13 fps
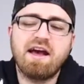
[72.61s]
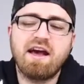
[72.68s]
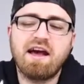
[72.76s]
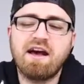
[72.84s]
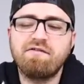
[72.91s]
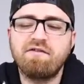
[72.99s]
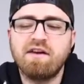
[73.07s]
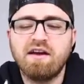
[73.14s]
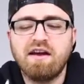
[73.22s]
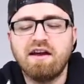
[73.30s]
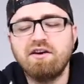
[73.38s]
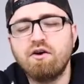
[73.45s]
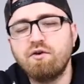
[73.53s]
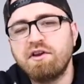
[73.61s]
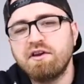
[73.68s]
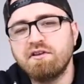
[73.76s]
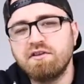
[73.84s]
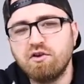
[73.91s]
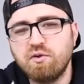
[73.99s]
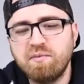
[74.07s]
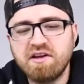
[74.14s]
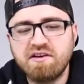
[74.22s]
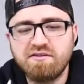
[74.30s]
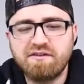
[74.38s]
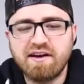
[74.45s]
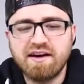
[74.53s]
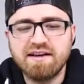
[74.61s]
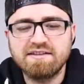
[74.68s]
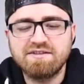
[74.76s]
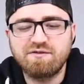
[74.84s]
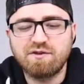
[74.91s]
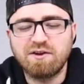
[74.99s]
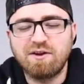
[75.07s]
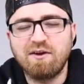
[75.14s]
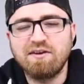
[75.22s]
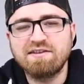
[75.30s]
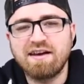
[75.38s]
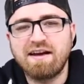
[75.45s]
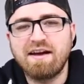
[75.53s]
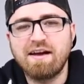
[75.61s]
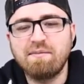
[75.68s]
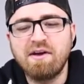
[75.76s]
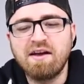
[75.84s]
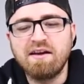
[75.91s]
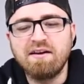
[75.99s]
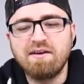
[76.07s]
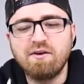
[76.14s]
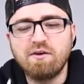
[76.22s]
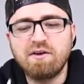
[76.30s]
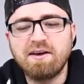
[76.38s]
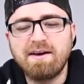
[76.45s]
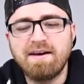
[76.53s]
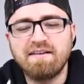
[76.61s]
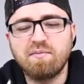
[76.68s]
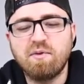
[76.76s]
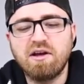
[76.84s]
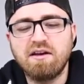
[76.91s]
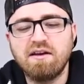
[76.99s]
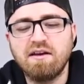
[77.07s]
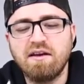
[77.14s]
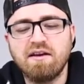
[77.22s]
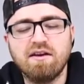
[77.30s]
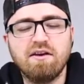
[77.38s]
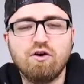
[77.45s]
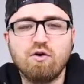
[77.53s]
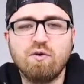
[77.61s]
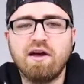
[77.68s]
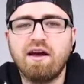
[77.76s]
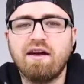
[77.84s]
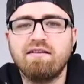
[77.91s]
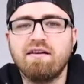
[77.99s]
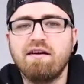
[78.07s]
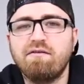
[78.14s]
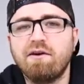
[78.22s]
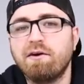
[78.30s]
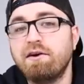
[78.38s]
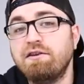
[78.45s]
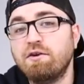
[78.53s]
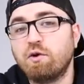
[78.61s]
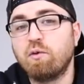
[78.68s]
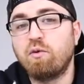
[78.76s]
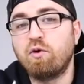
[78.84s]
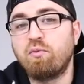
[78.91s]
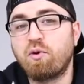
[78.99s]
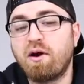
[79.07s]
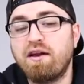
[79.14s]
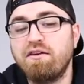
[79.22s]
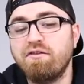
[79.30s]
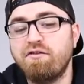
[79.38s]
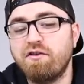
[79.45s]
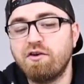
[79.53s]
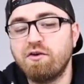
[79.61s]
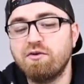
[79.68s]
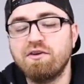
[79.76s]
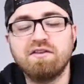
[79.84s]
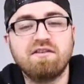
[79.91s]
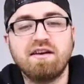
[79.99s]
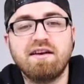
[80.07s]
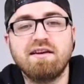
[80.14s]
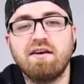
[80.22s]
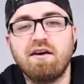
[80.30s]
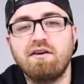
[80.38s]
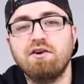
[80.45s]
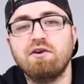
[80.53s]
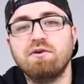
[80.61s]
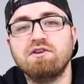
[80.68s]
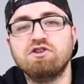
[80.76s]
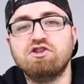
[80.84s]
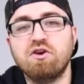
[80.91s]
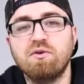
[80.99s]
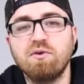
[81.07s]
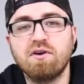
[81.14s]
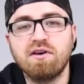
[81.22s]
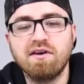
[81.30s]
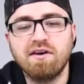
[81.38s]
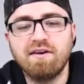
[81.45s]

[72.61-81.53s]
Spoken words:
have a Nokia Lumia device. For a long time, Nokia has been known as a very durable brand of phone. It's like an ongoing joke